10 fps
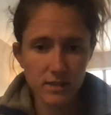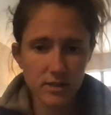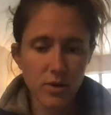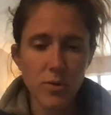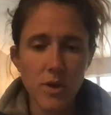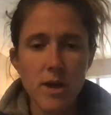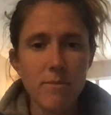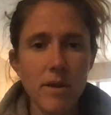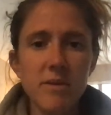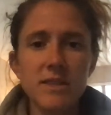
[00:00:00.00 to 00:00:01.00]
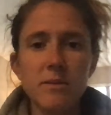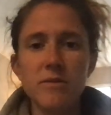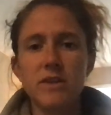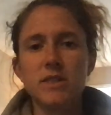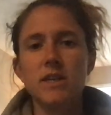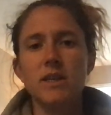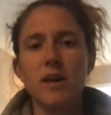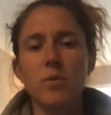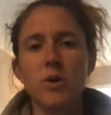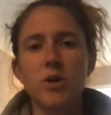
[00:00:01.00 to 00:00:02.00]
So maybe some of us think
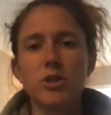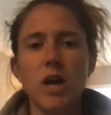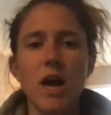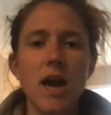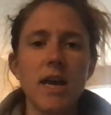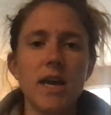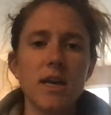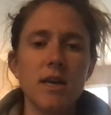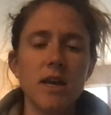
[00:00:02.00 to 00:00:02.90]
that we're shy